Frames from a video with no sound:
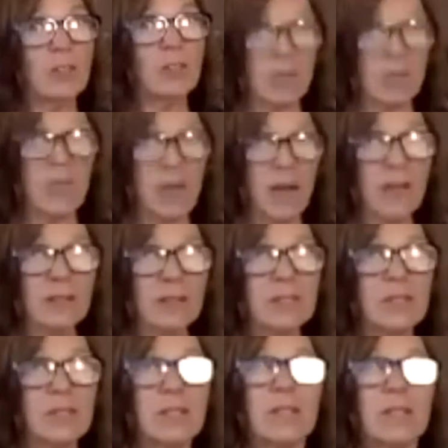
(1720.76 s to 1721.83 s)
to
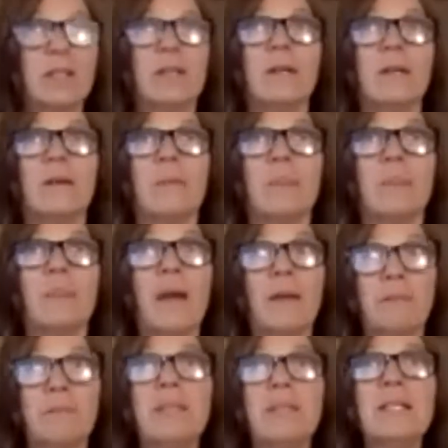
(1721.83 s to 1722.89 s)
that
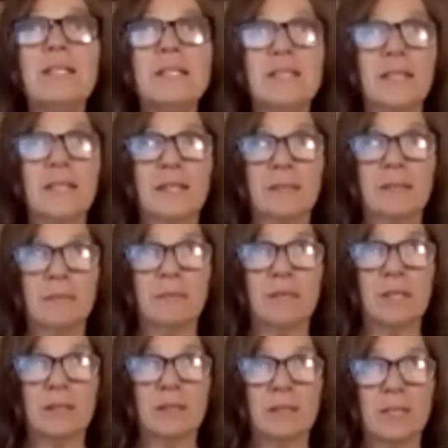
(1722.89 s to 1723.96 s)
means that
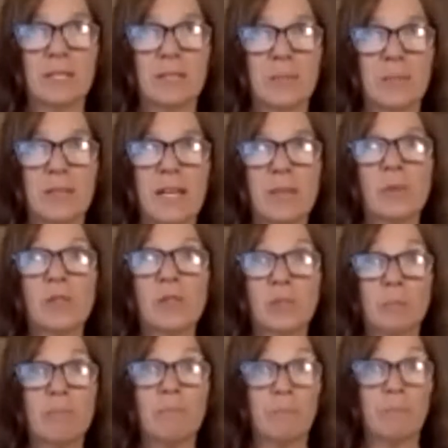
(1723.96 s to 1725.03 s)
it's been able to
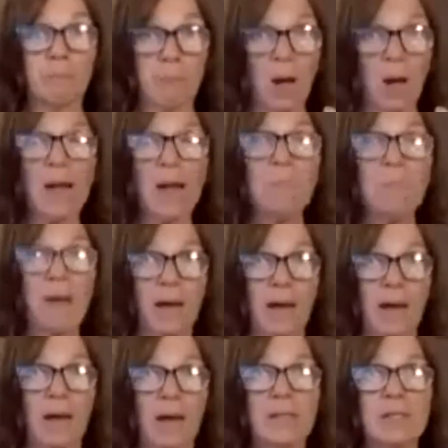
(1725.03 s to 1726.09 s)

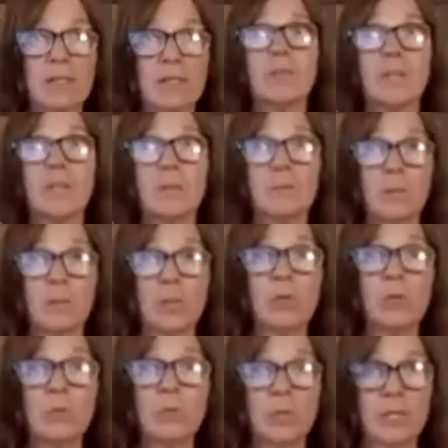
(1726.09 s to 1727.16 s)
bypass the
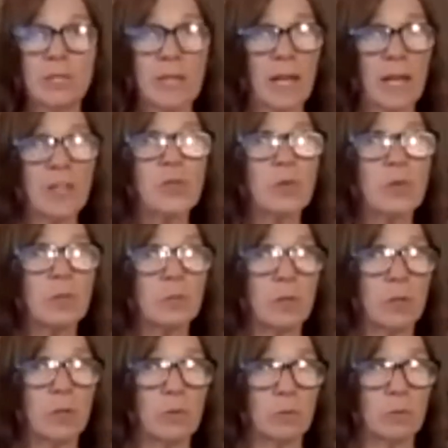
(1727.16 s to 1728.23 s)
natural
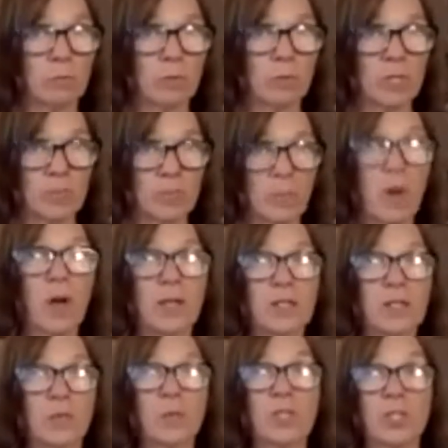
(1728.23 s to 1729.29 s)
immune
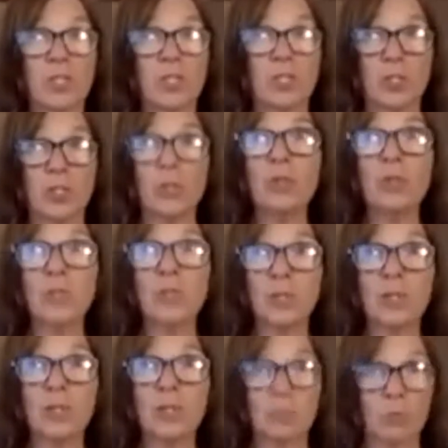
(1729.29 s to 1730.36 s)
response, which is
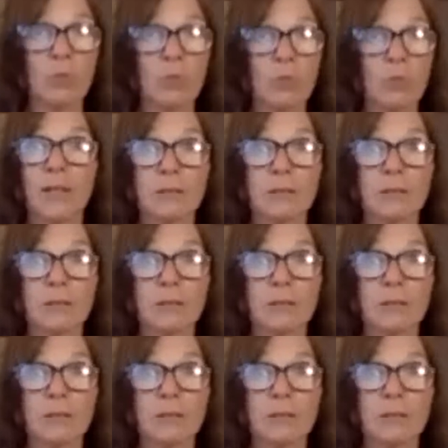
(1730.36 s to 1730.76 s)
usually through the gut